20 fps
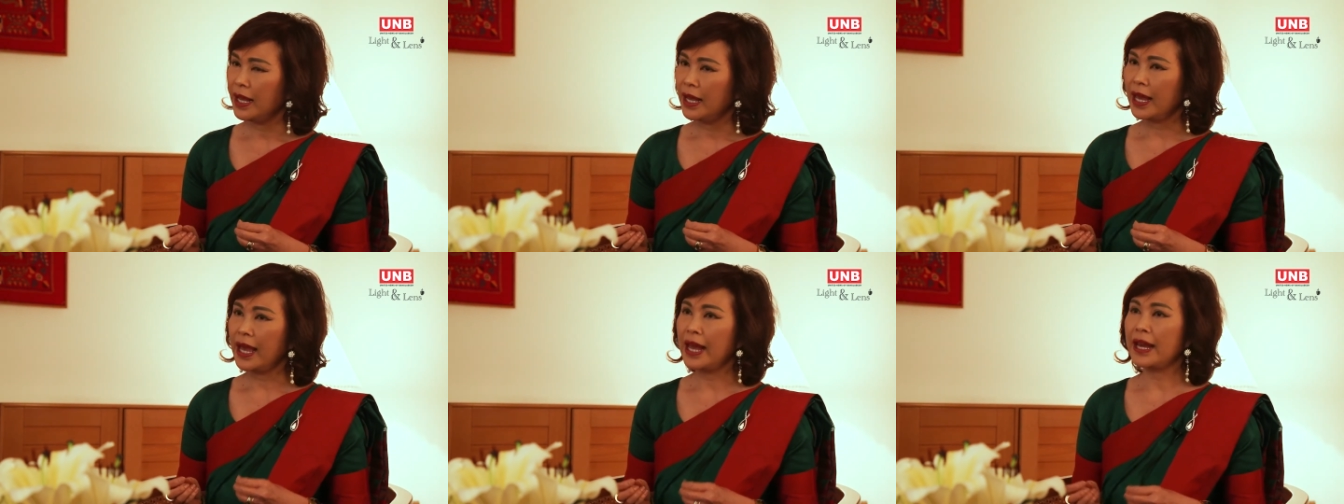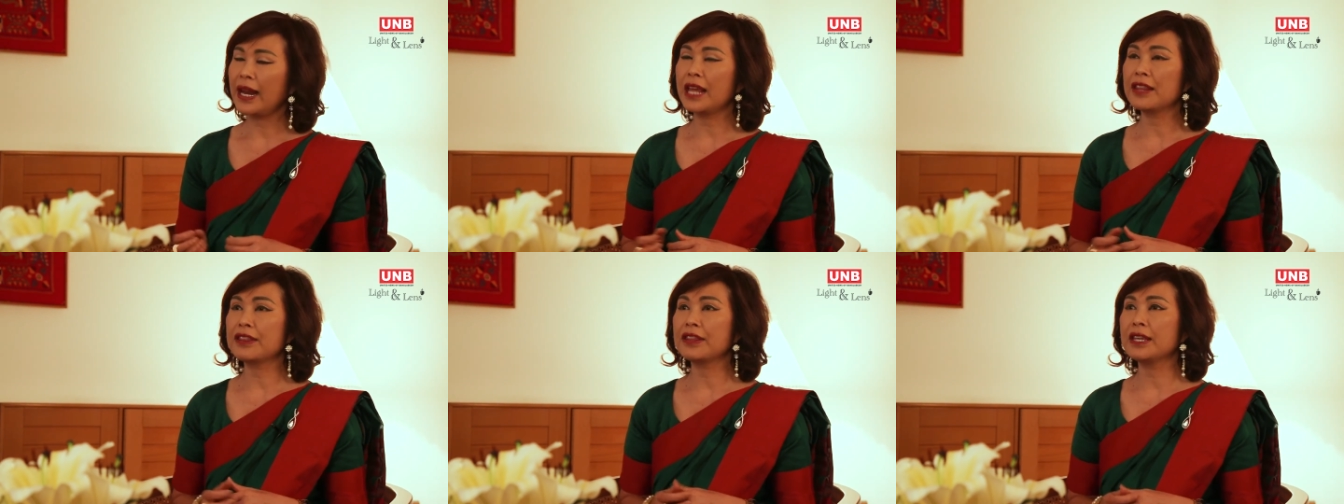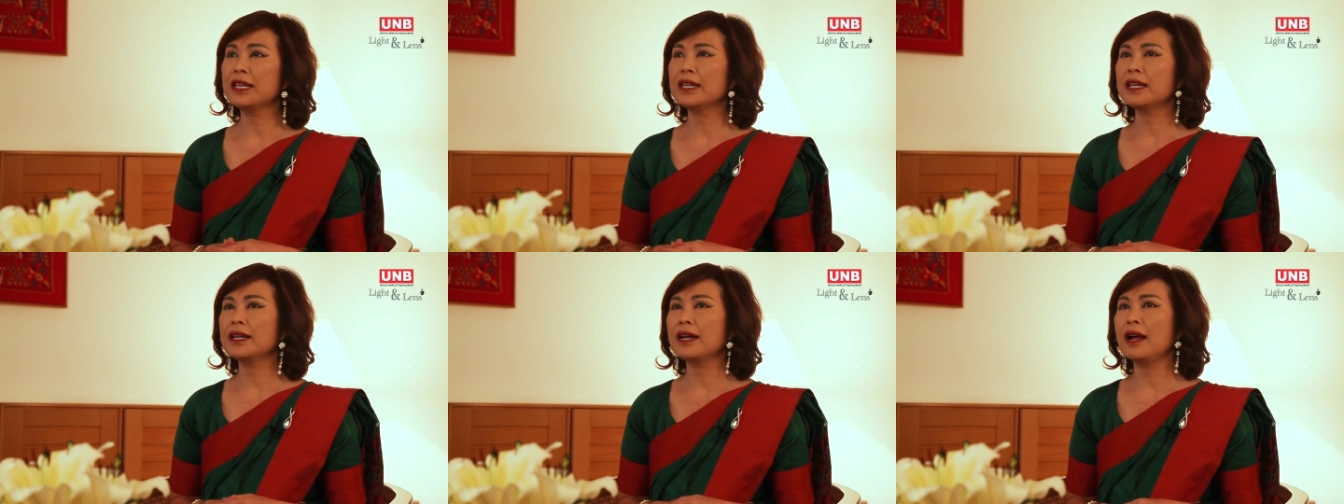And I
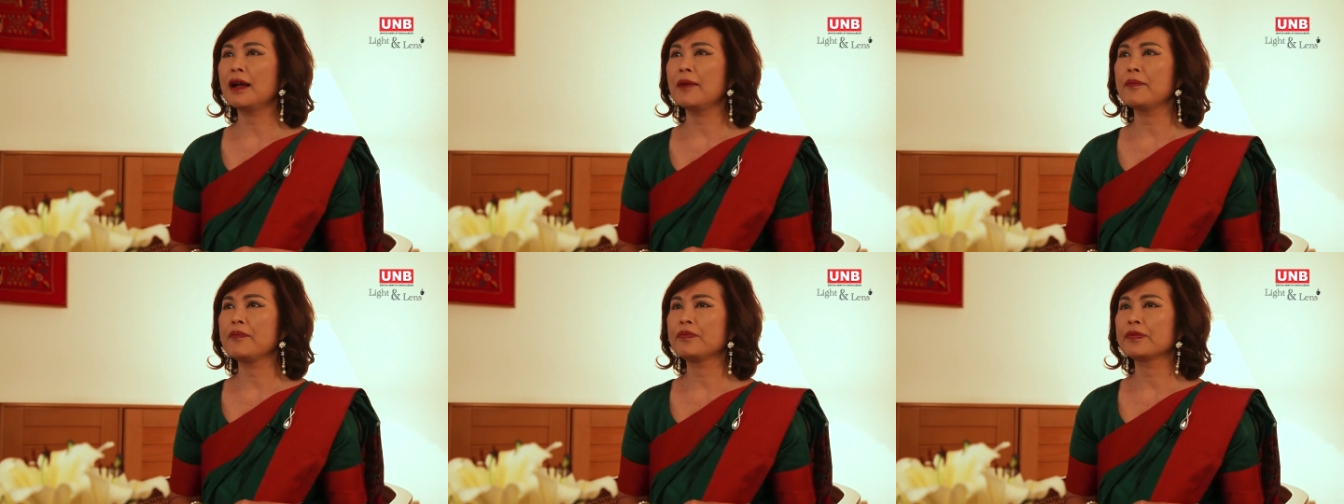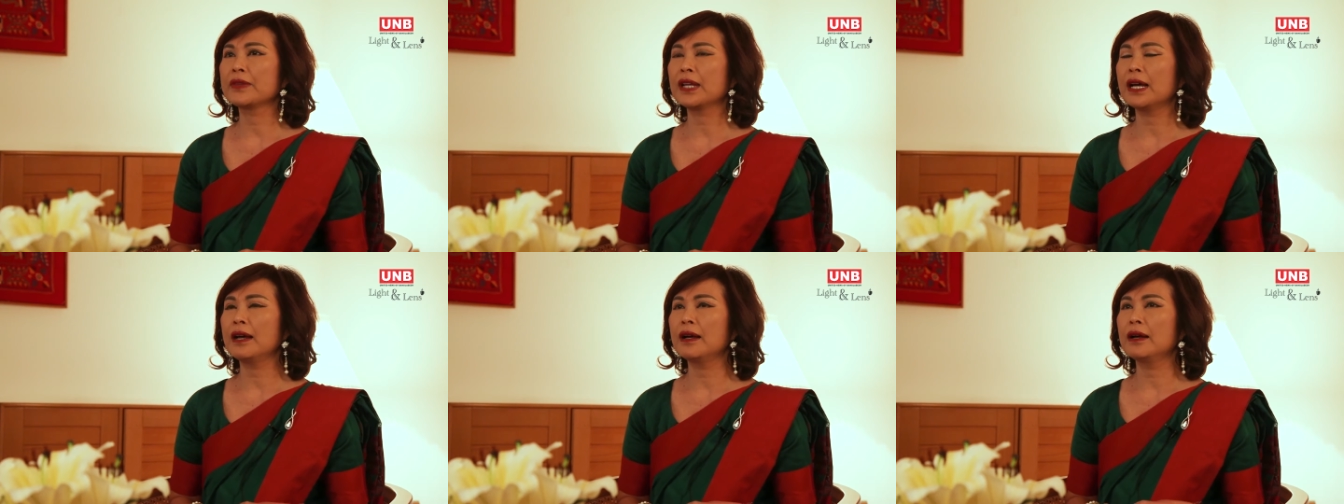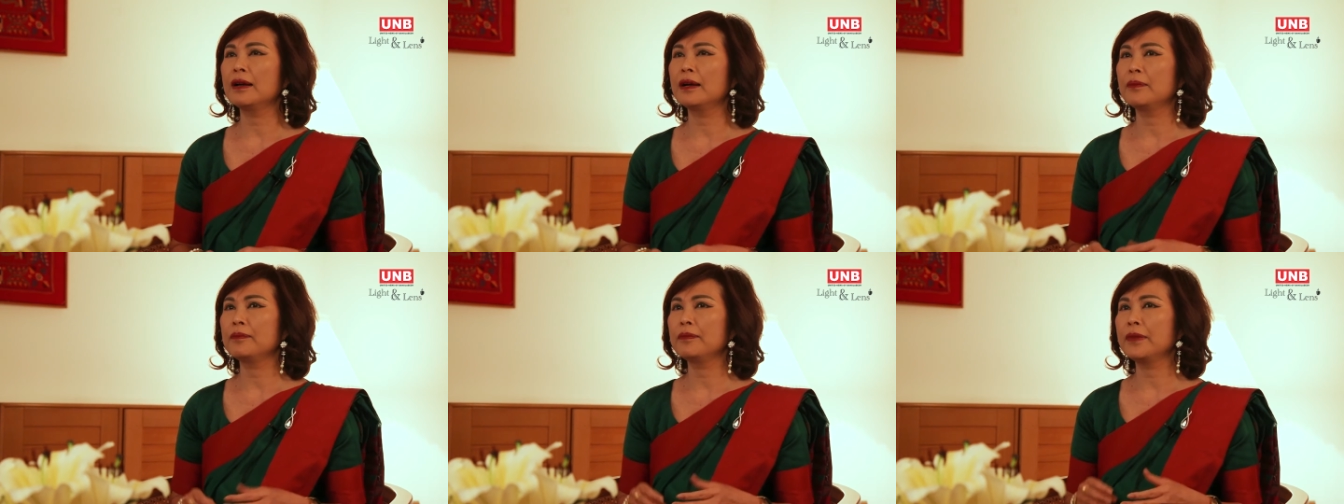think
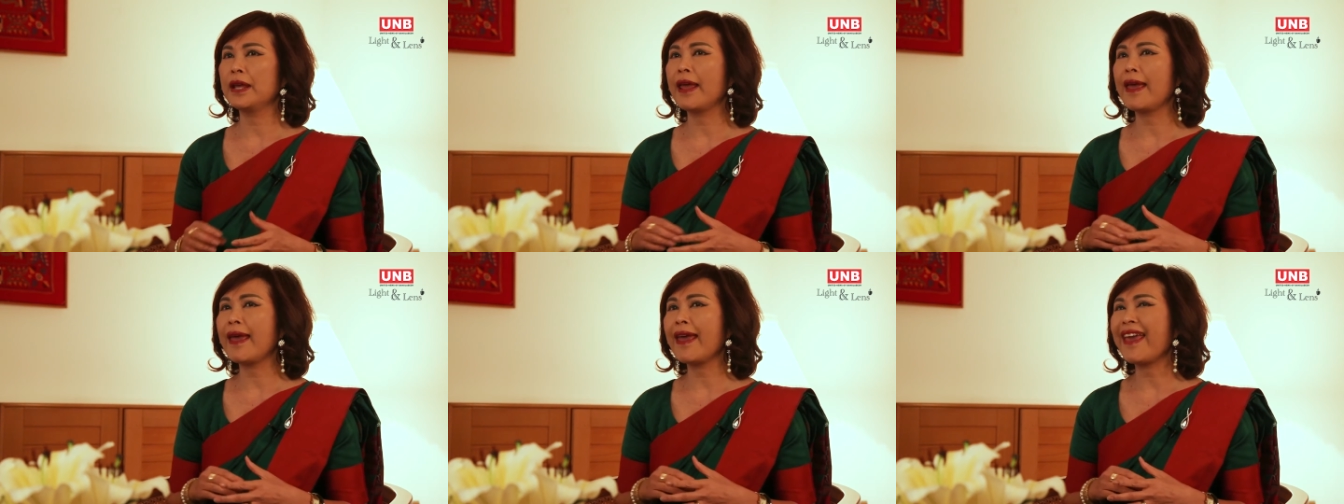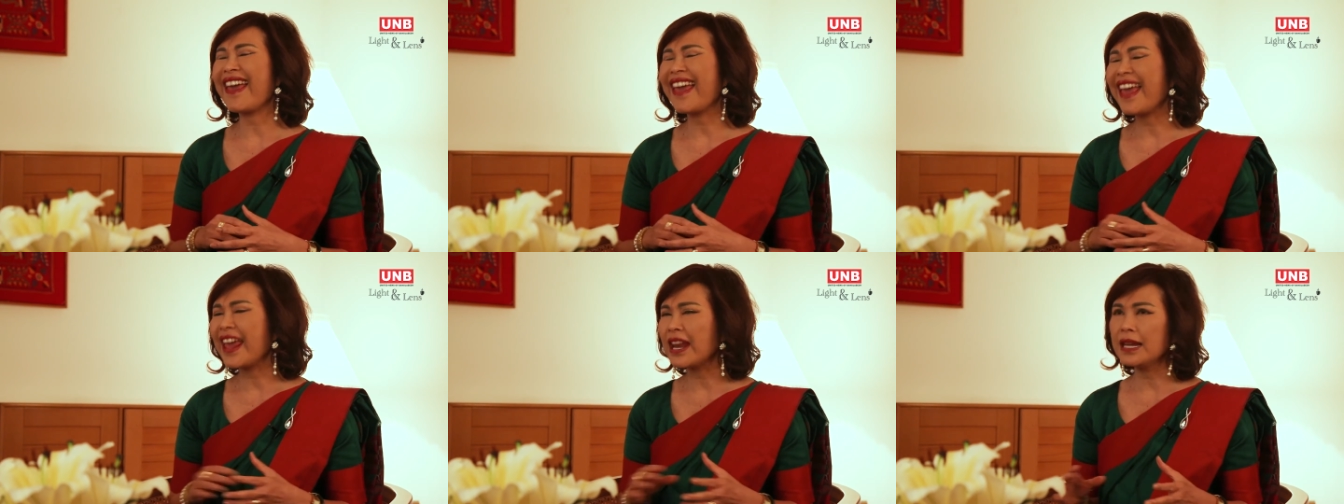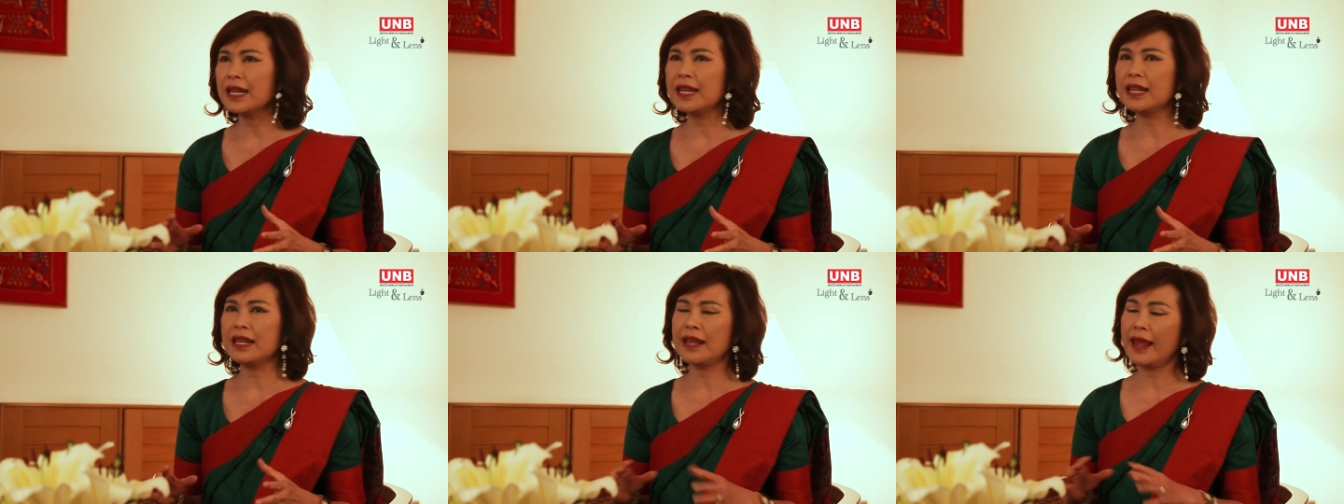
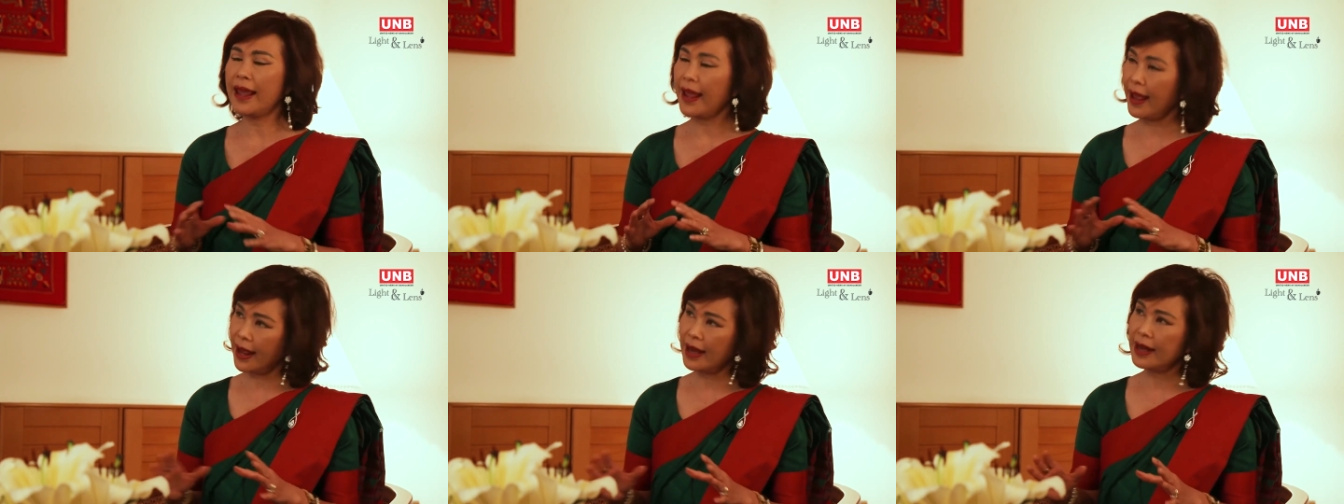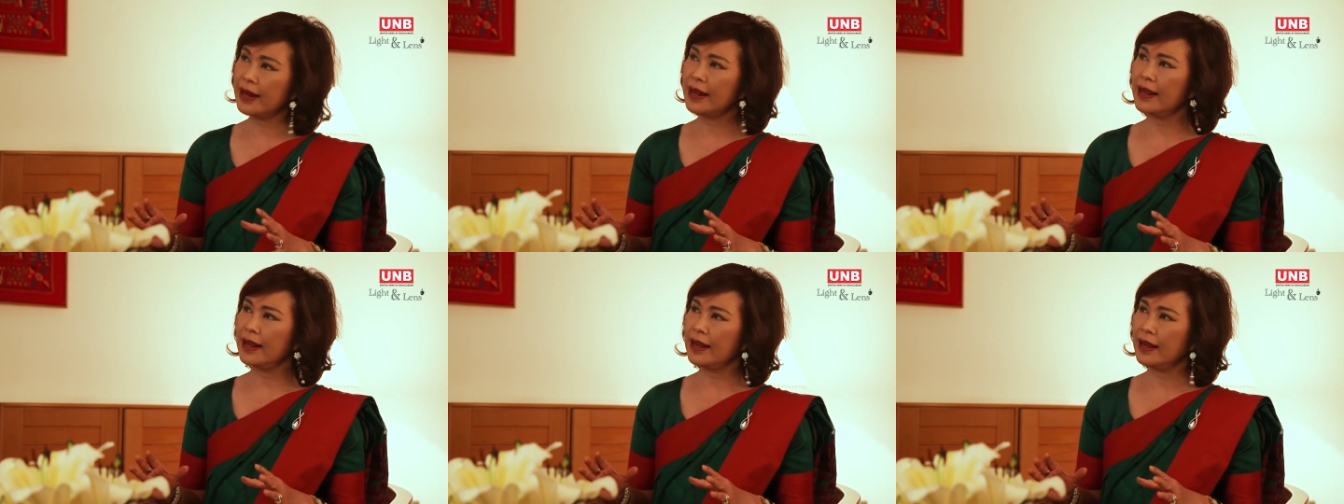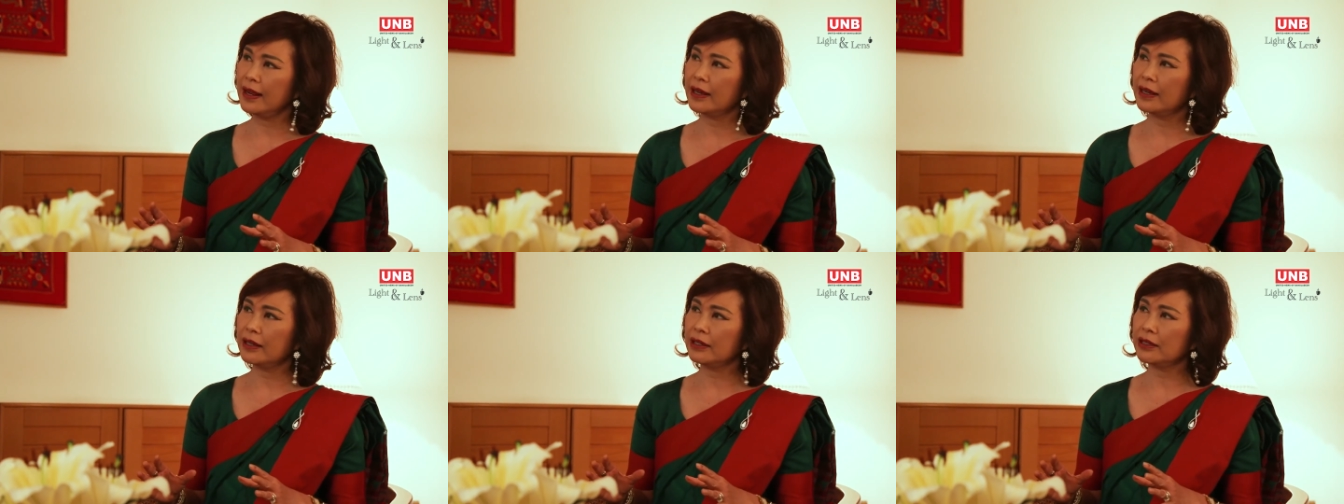any